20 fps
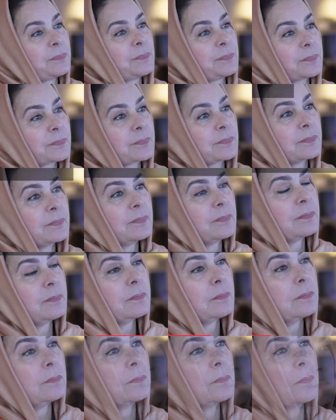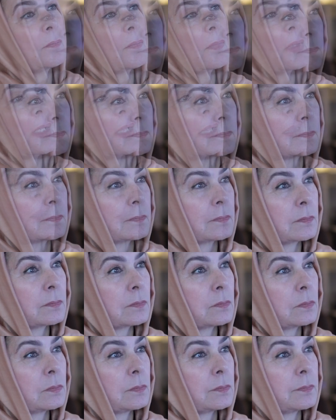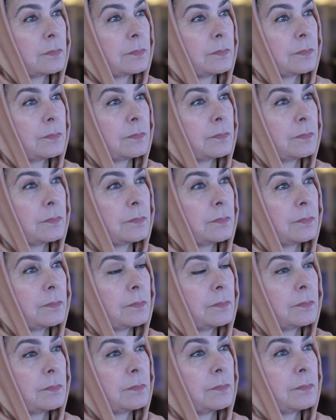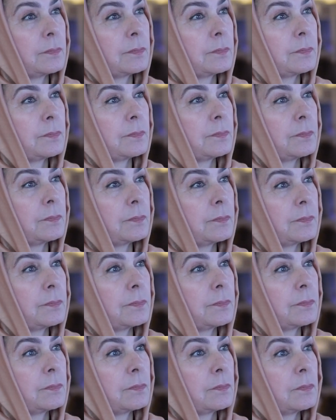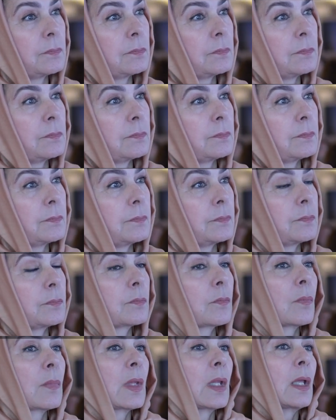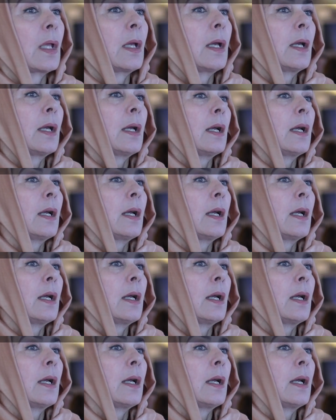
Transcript: (no one is talking)